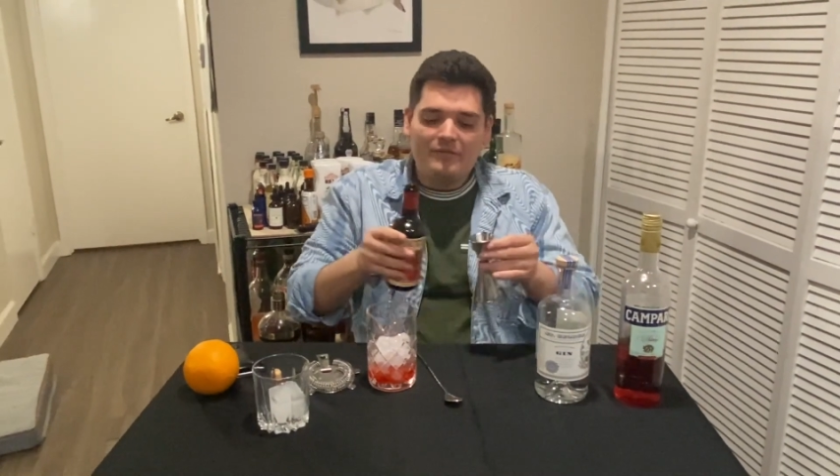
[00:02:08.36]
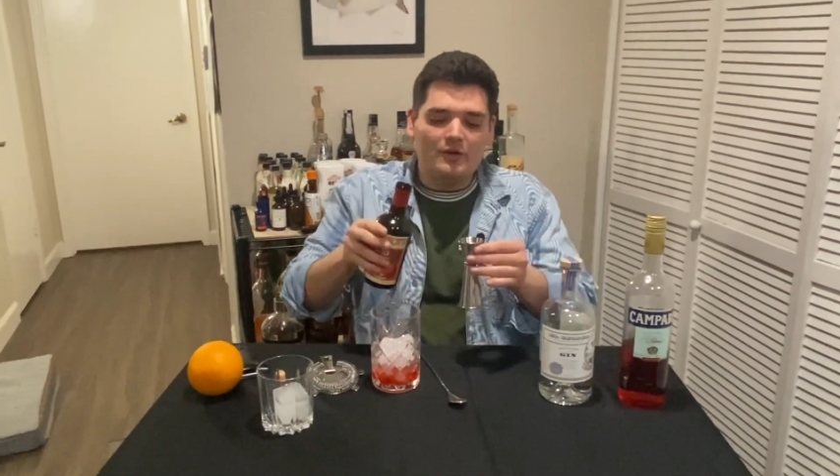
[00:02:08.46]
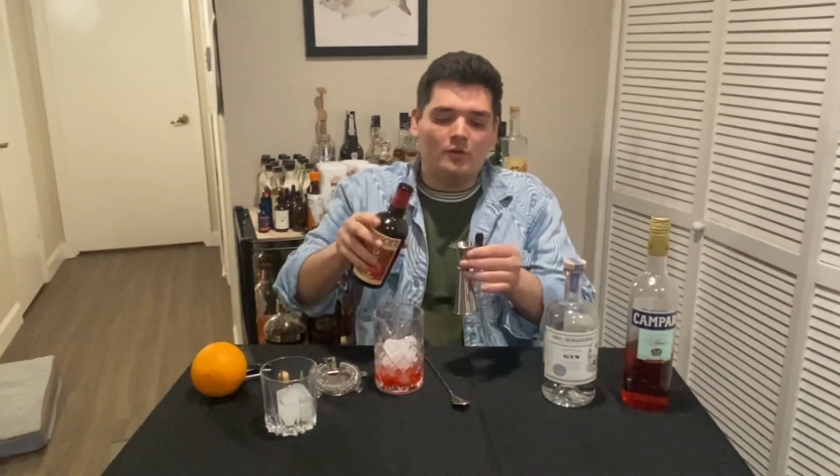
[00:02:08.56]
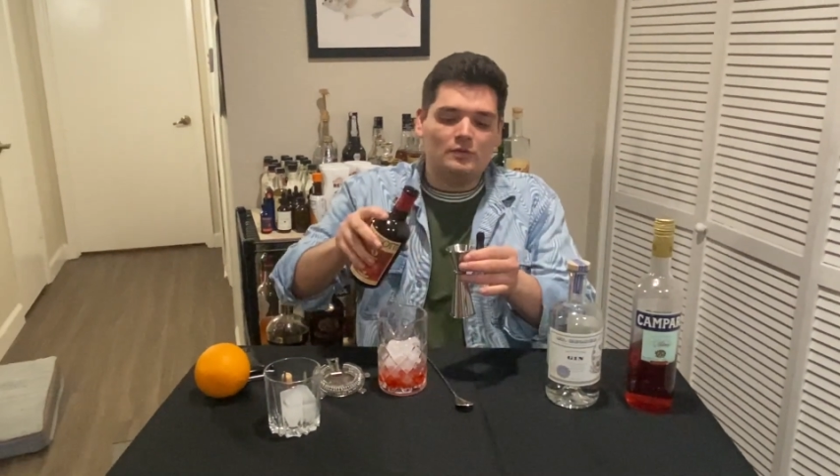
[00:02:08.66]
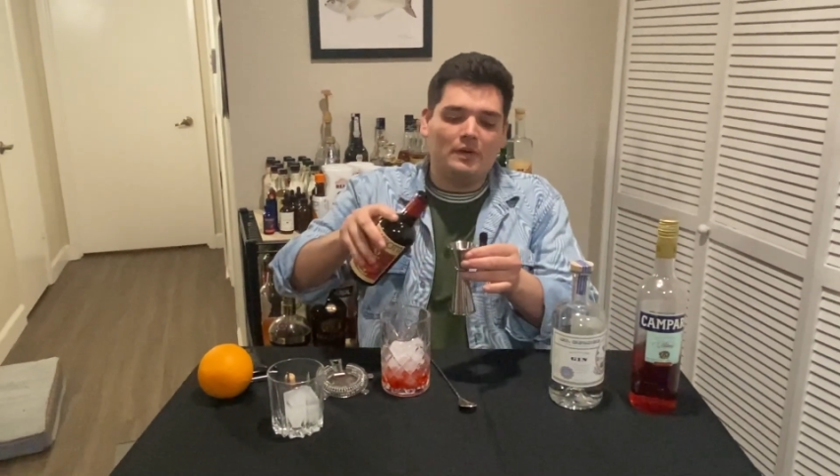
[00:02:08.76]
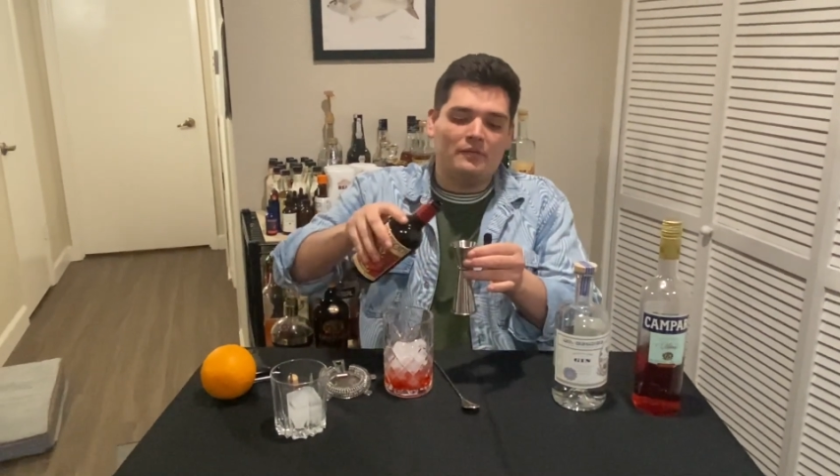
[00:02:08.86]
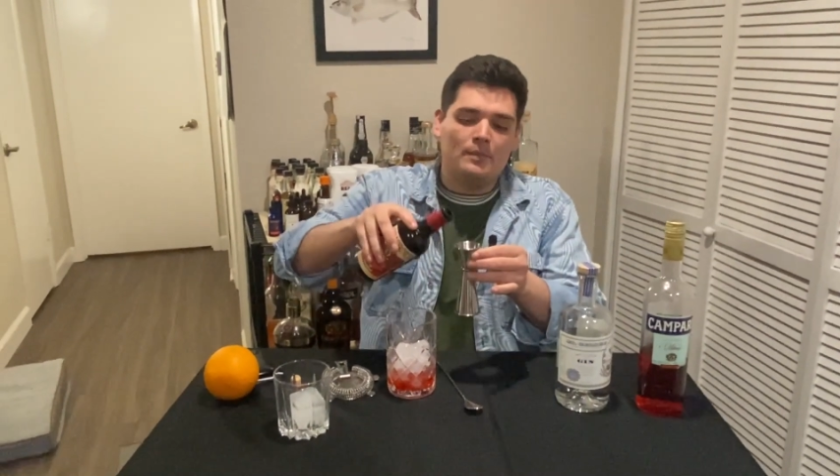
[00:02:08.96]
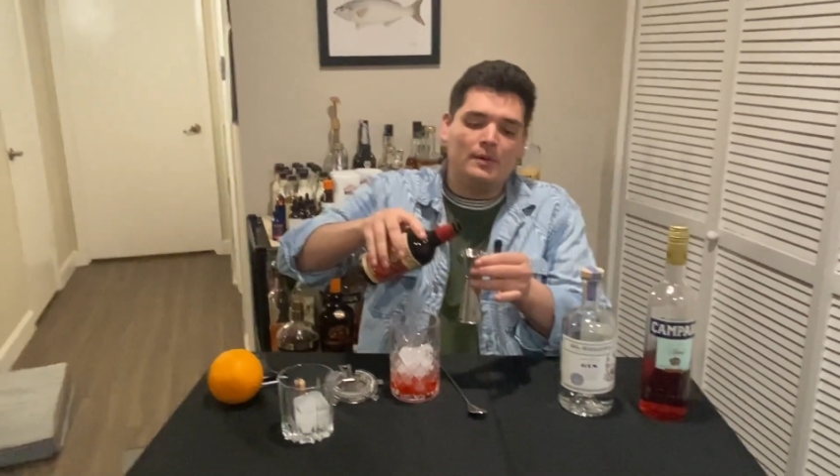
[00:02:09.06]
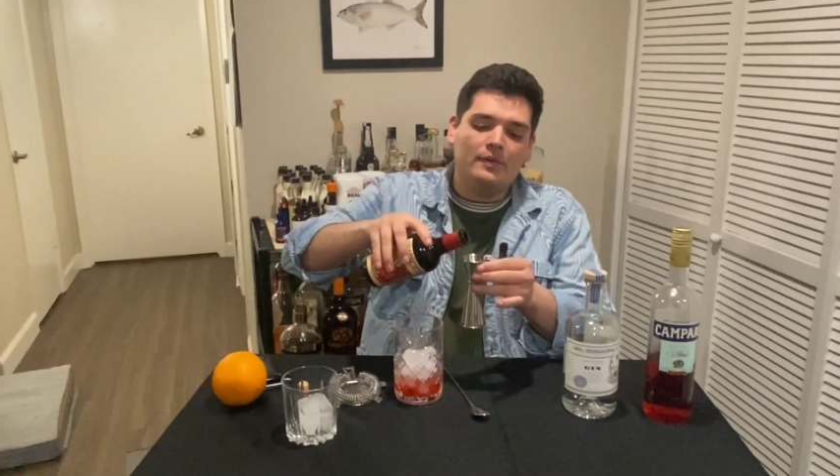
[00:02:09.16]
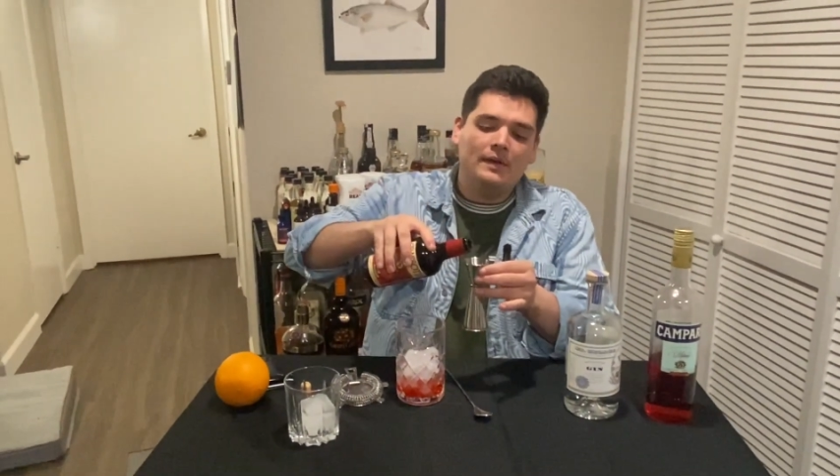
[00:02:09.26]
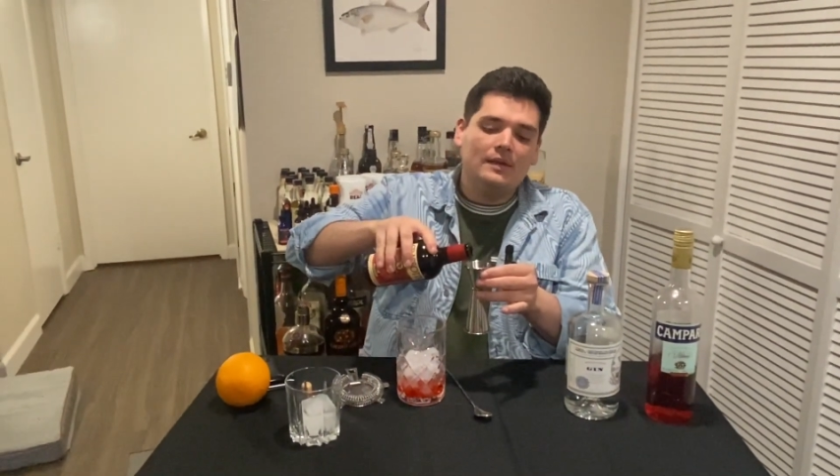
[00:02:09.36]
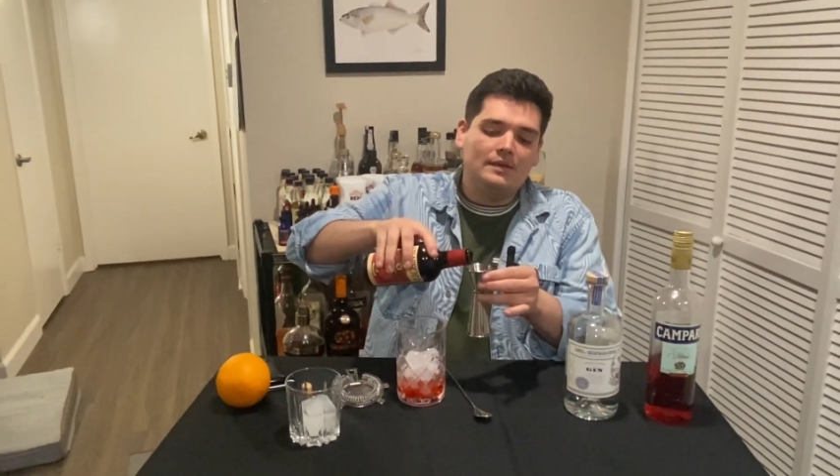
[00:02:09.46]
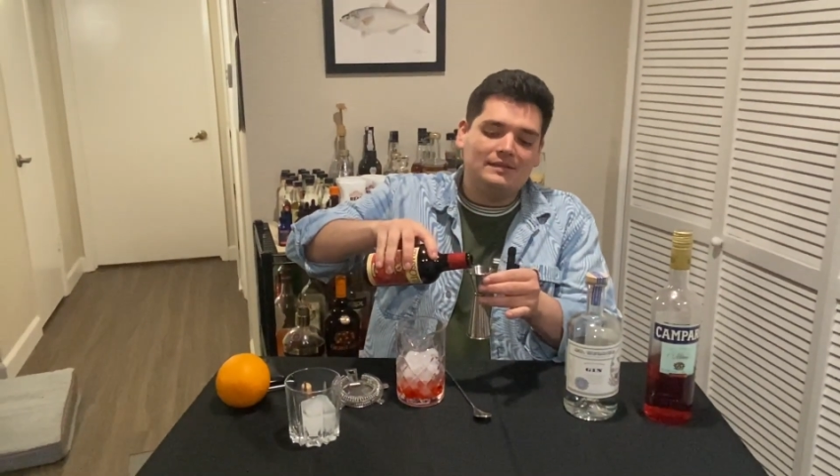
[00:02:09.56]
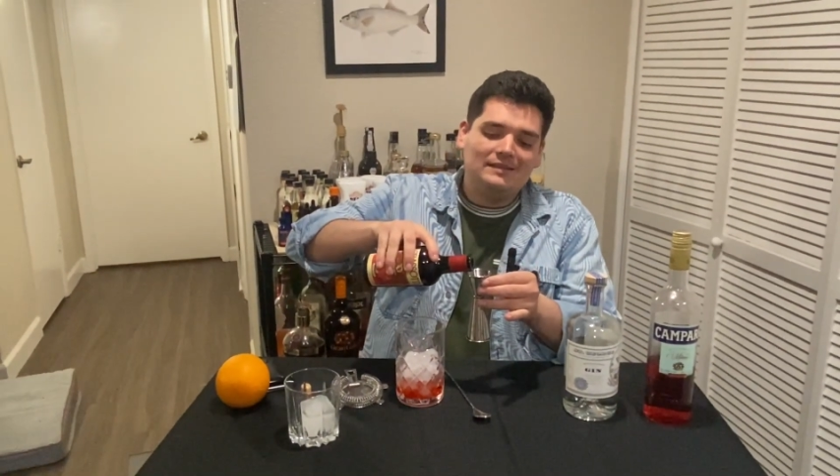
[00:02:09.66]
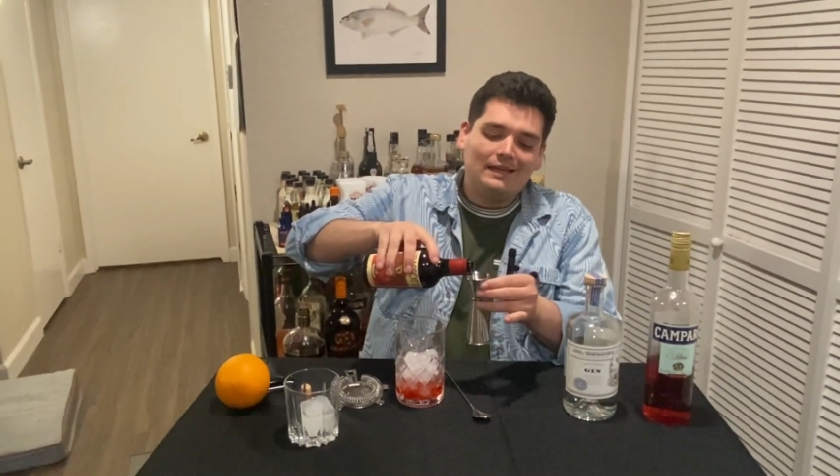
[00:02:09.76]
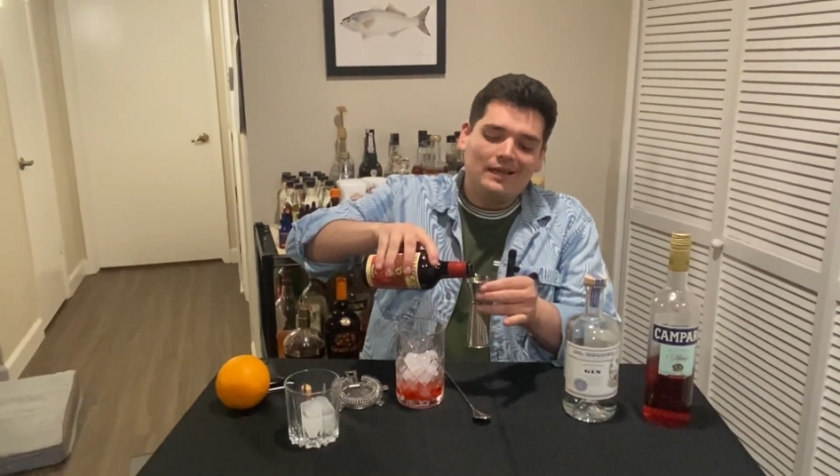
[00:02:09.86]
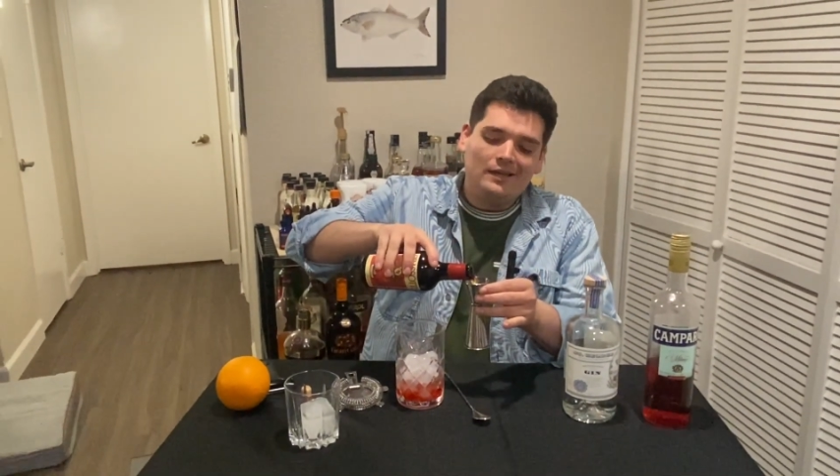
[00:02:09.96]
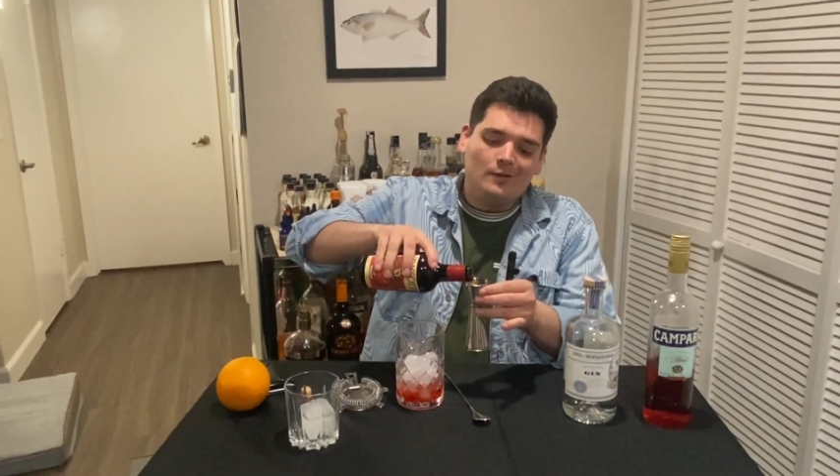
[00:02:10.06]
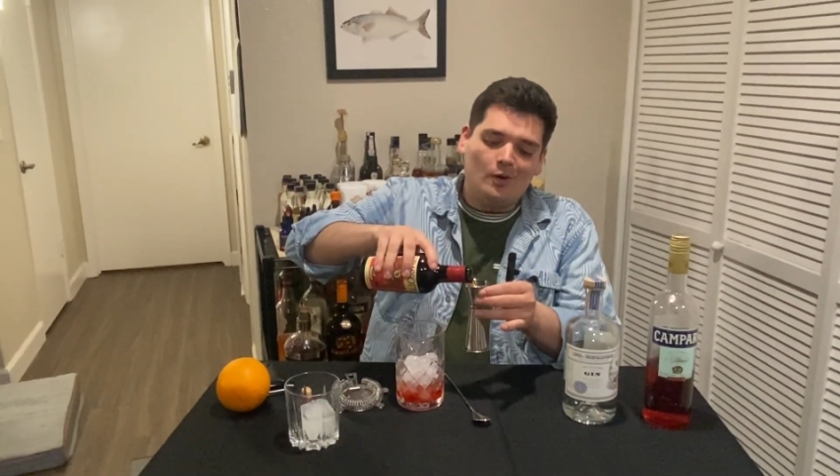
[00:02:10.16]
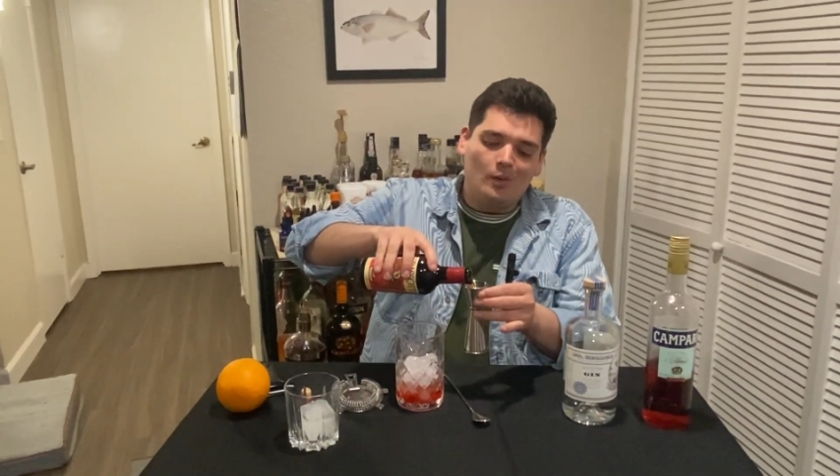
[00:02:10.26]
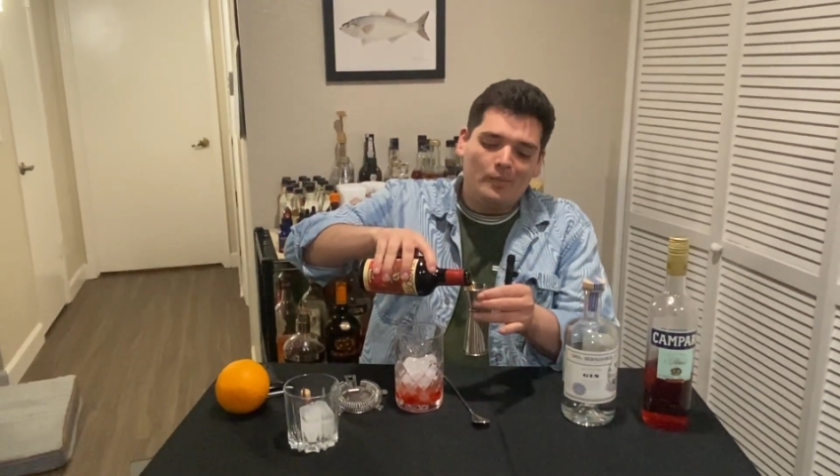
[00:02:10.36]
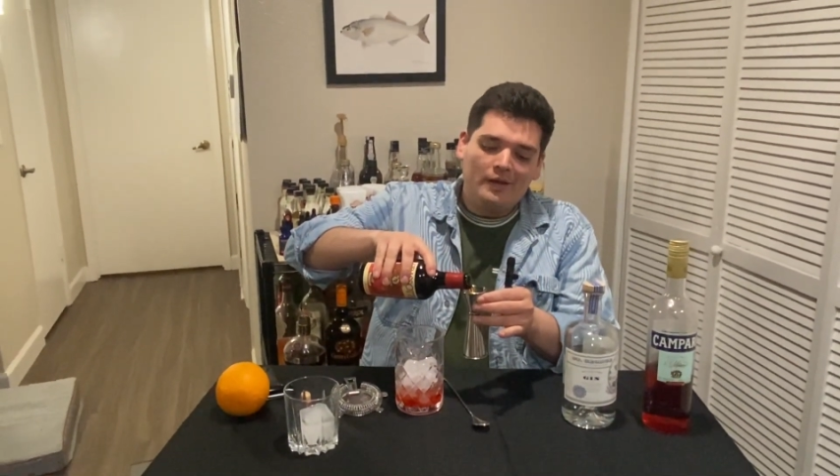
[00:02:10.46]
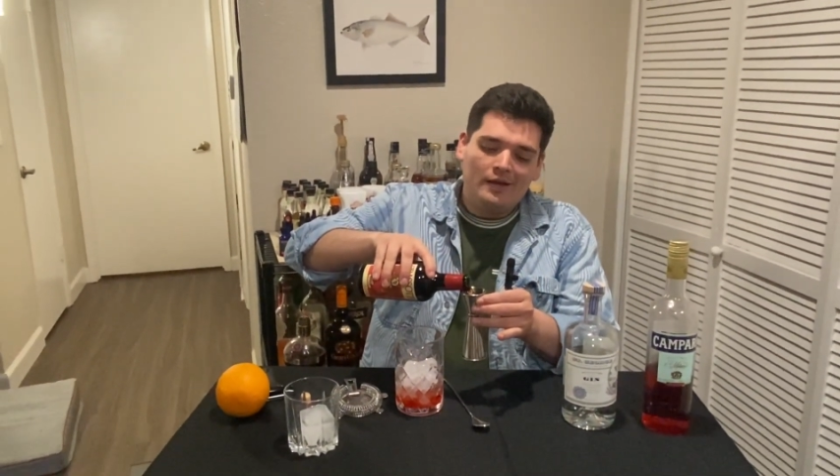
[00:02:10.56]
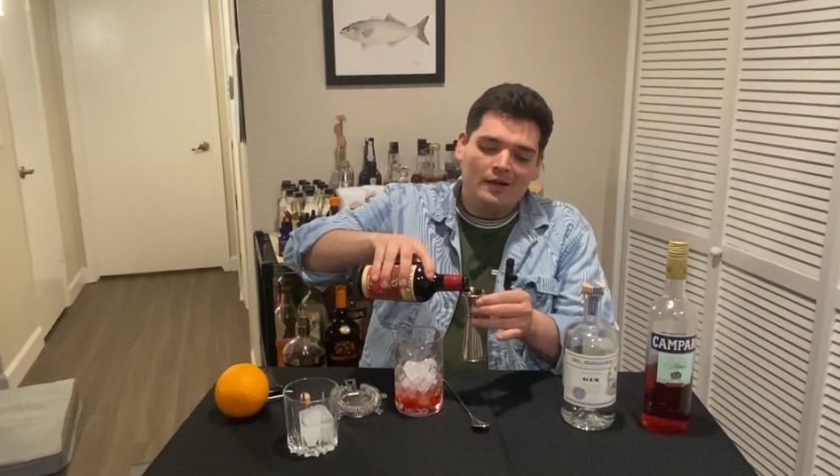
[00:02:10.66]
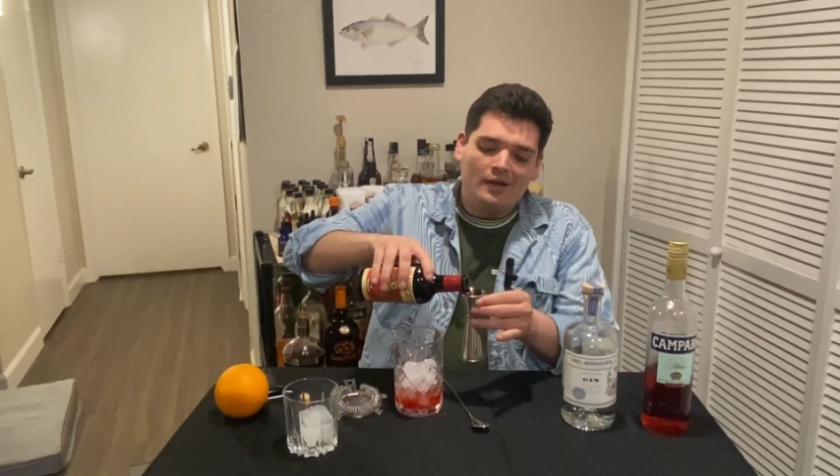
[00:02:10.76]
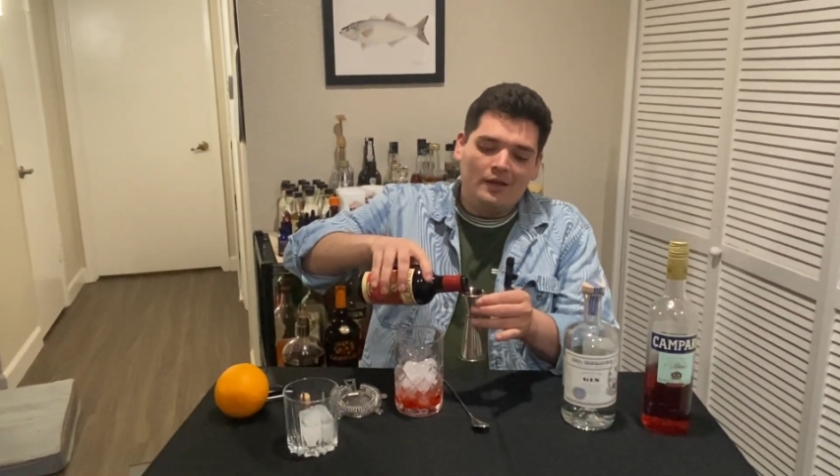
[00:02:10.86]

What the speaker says: your own sweet vermouth, the second you open it,